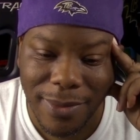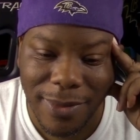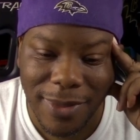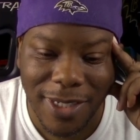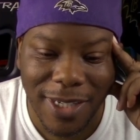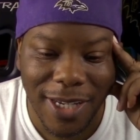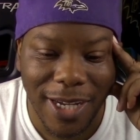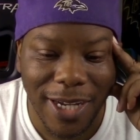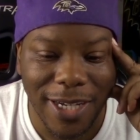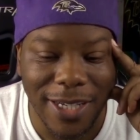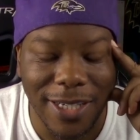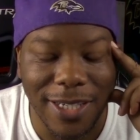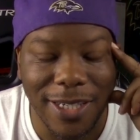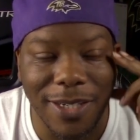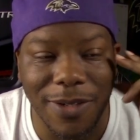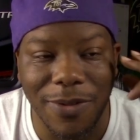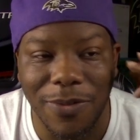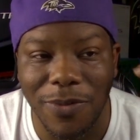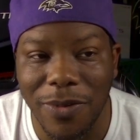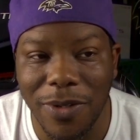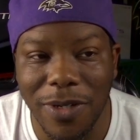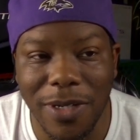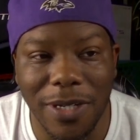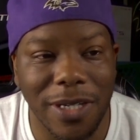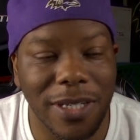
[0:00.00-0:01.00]
Tyson.
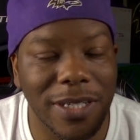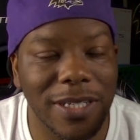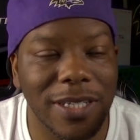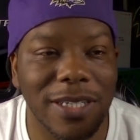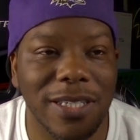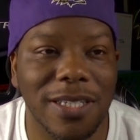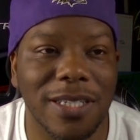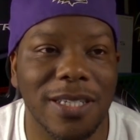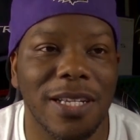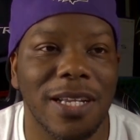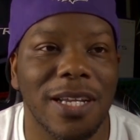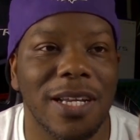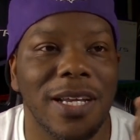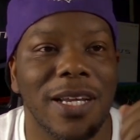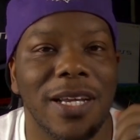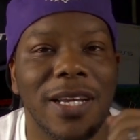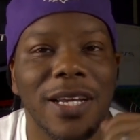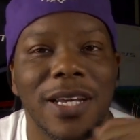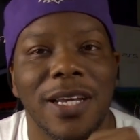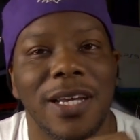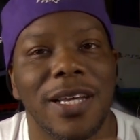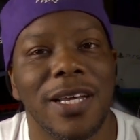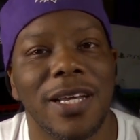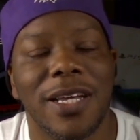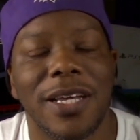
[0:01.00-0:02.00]
He just
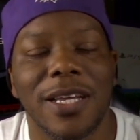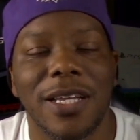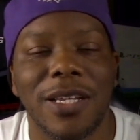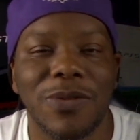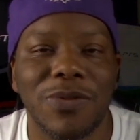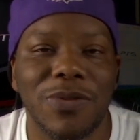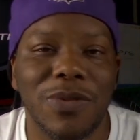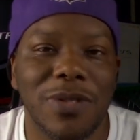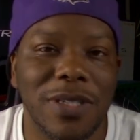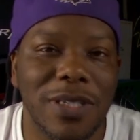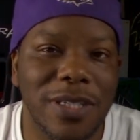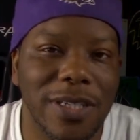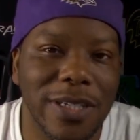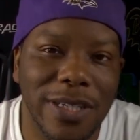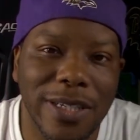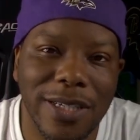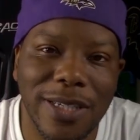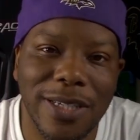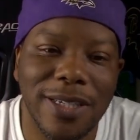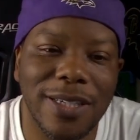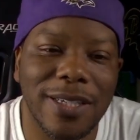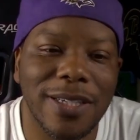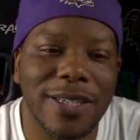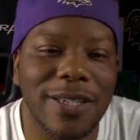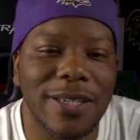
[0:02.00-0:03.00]
it was
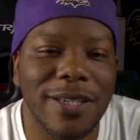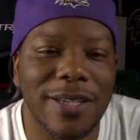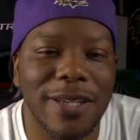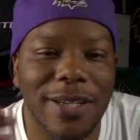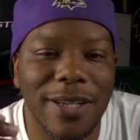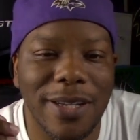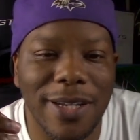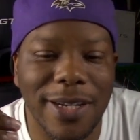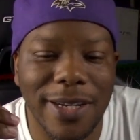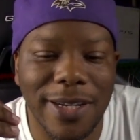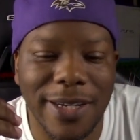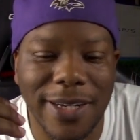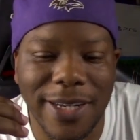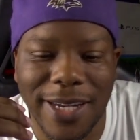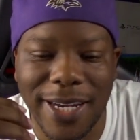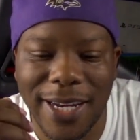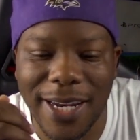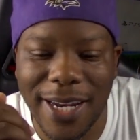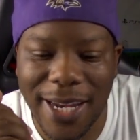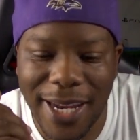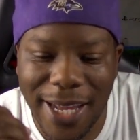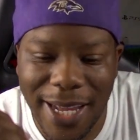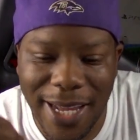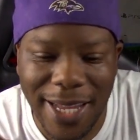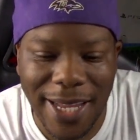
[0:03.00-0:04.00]
just
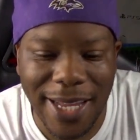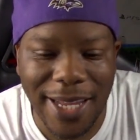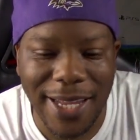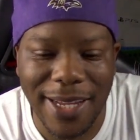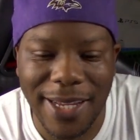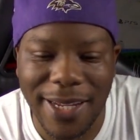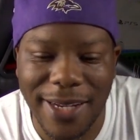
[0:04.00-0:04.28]
delayed.